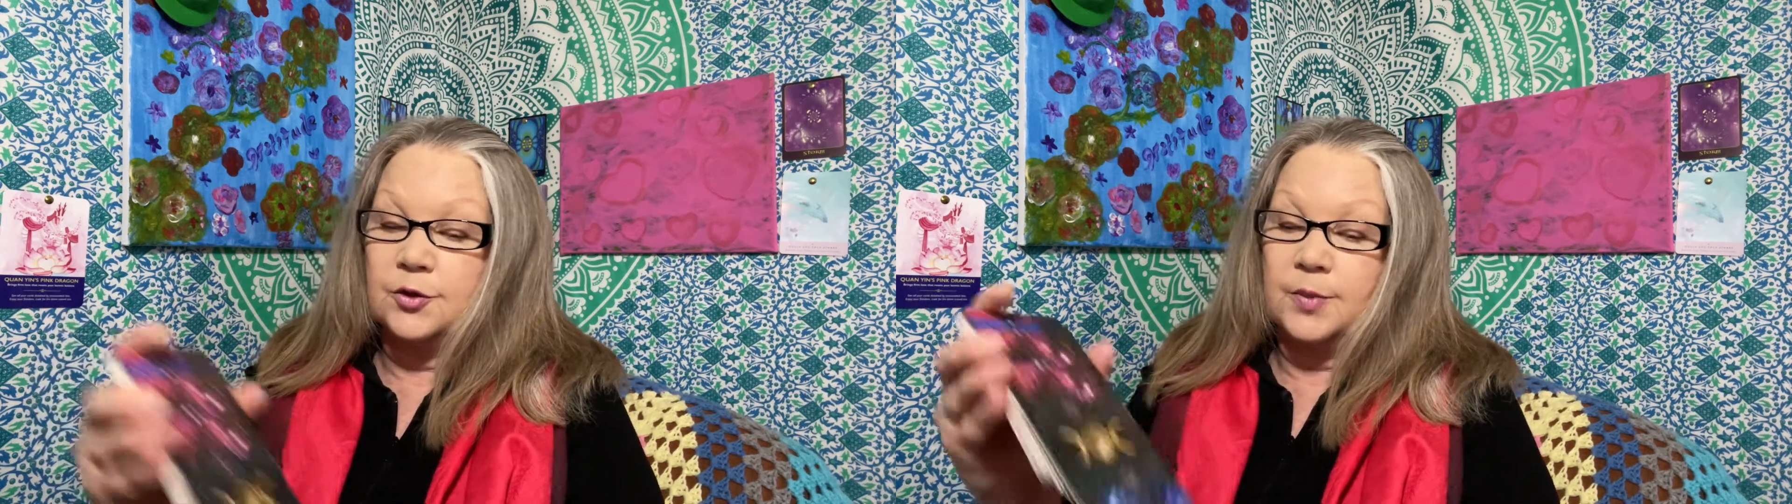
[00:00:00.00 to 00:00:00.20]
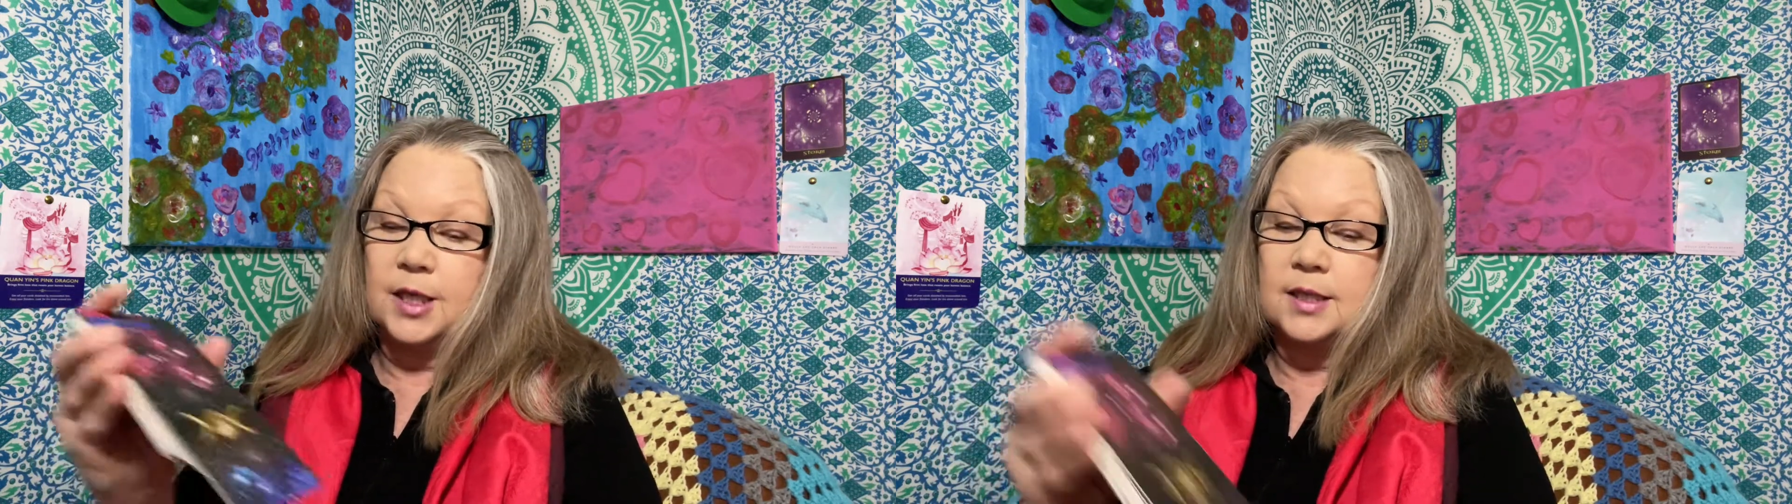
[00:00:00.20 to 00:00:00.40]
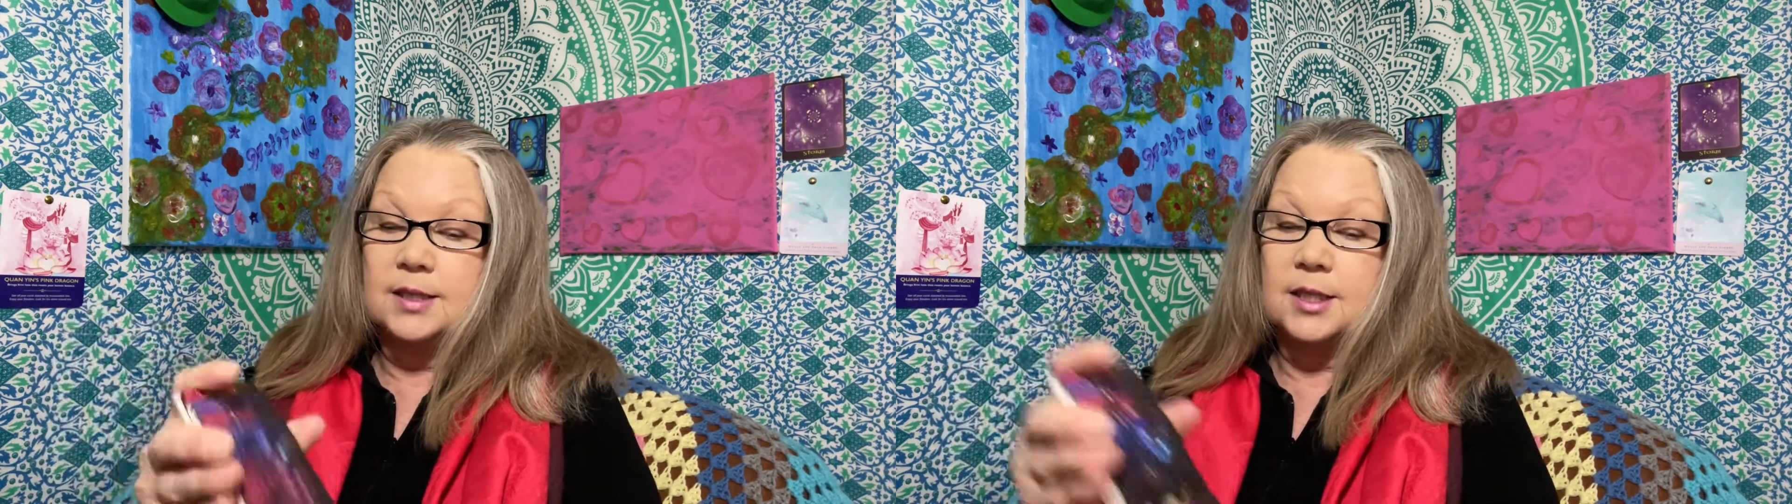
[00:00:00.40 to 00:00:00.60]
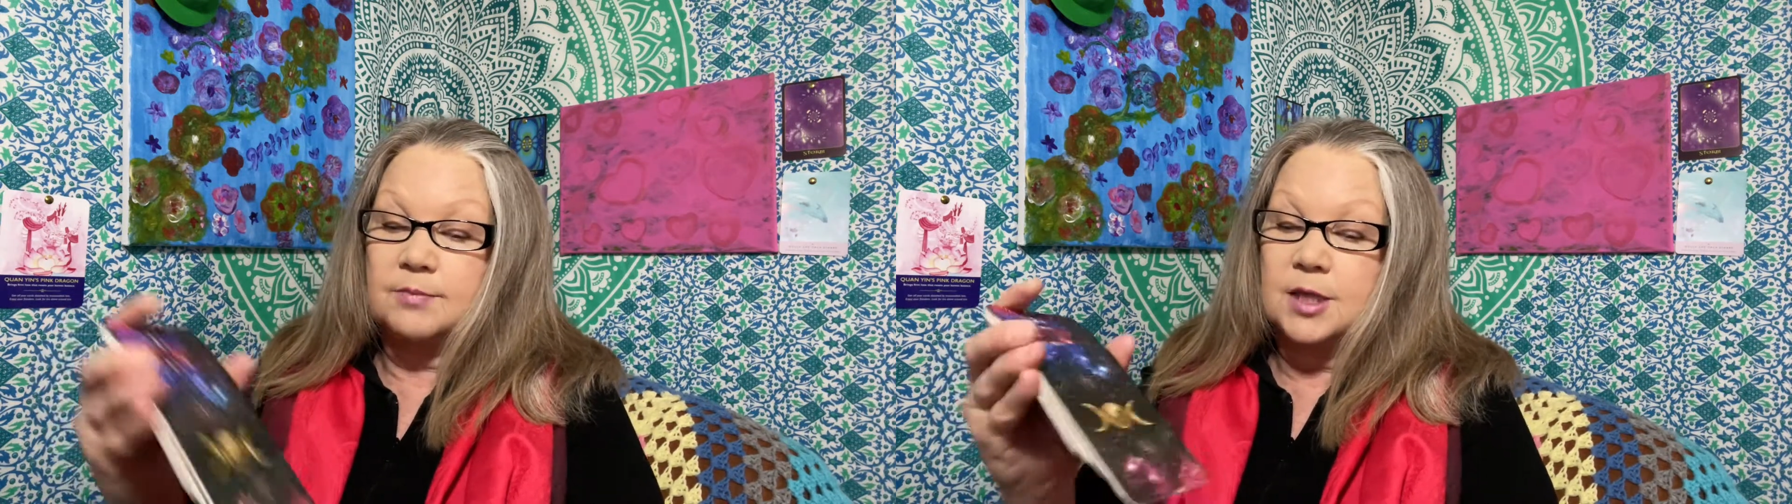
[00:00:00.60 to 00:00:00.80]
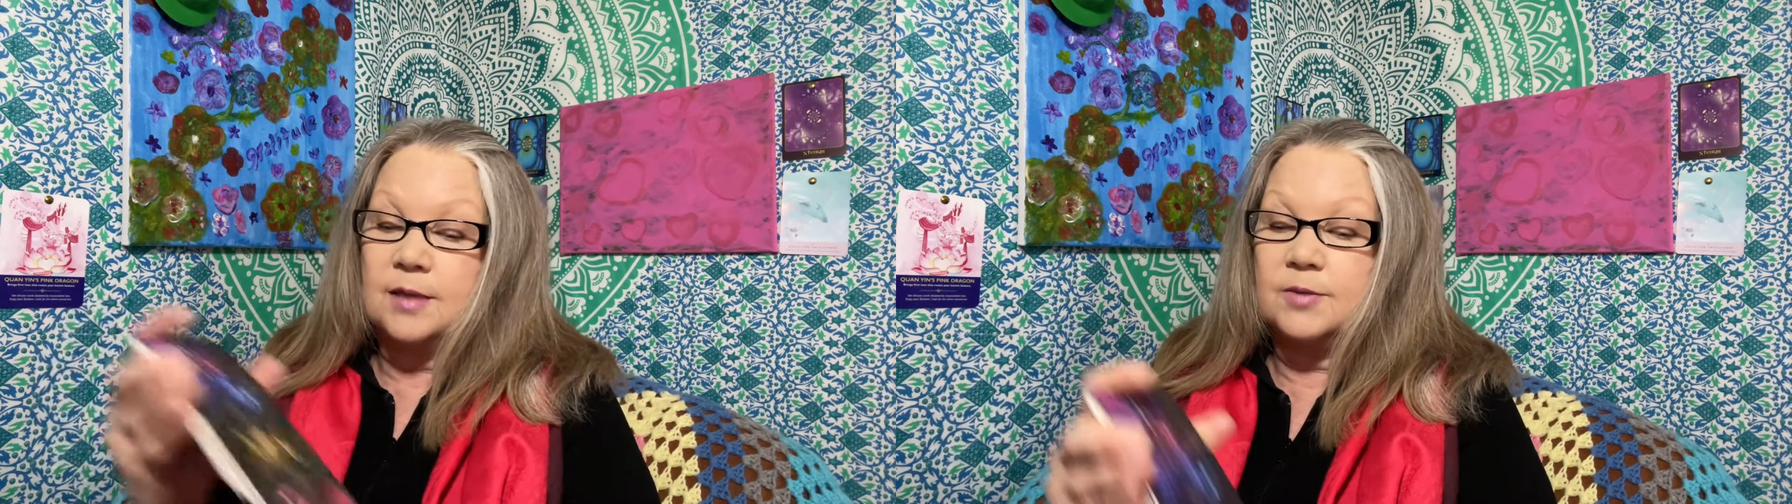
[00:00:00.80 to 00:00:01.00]
because
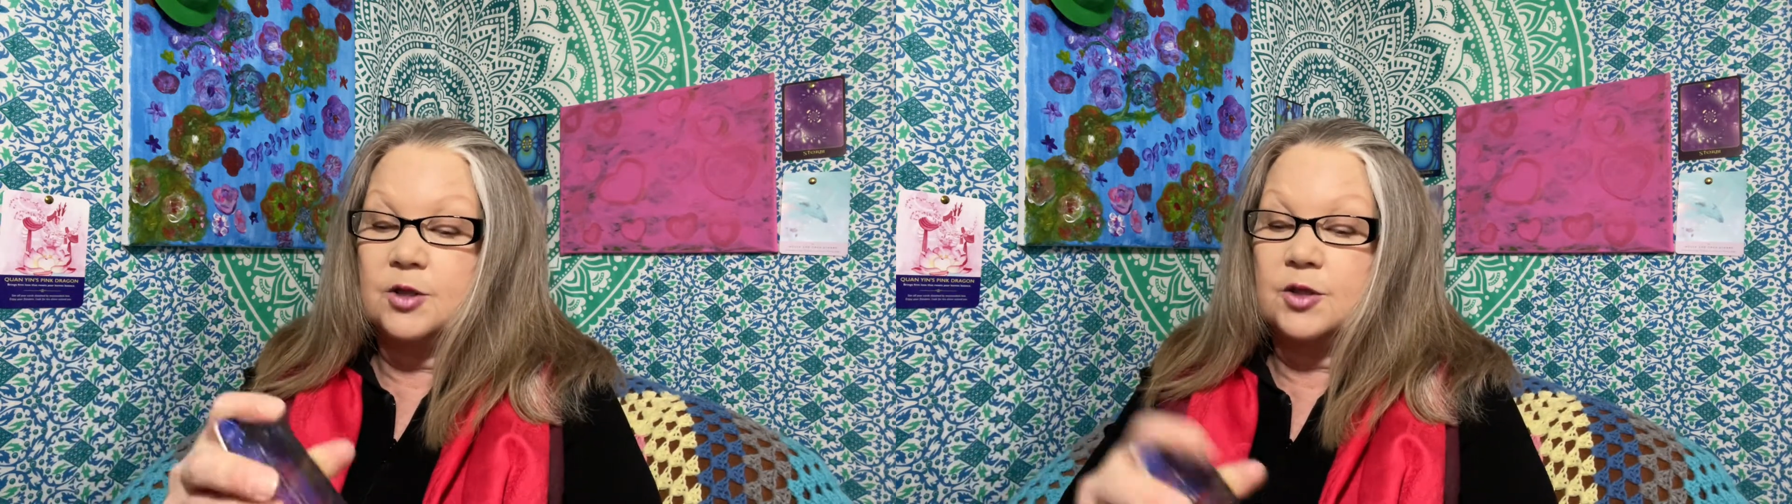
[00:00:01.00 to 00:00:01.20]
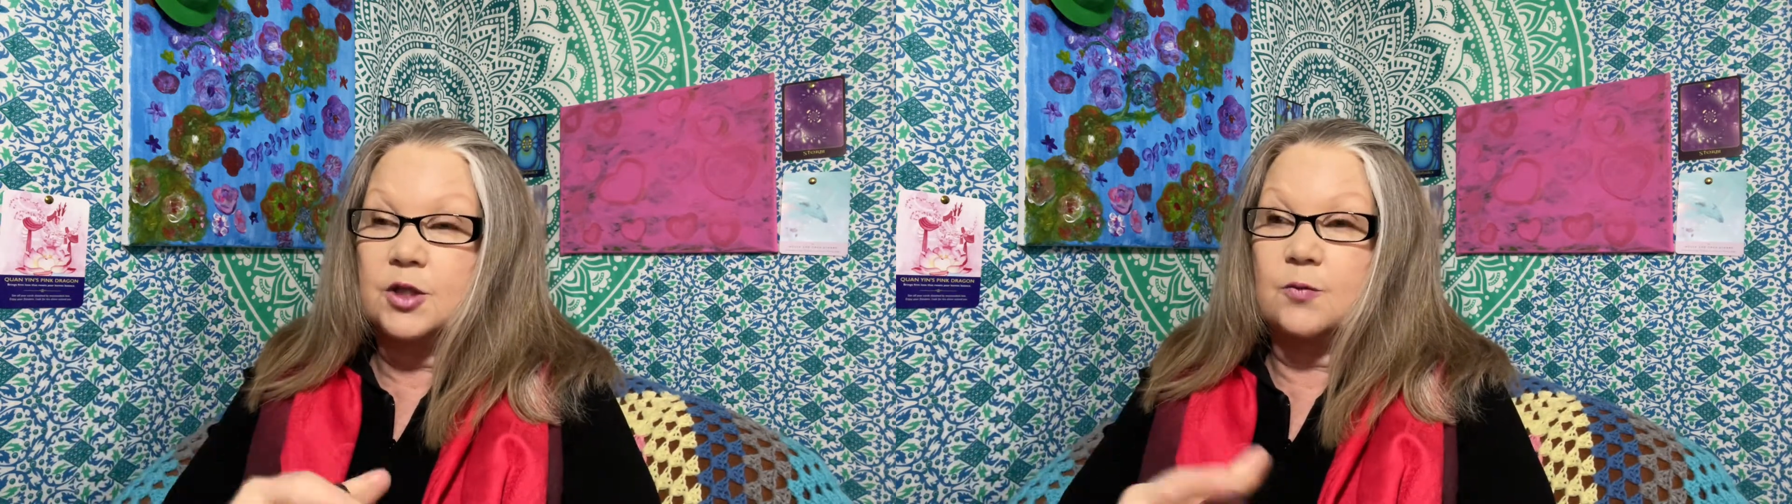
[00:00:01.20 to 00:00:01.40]
sometimes you just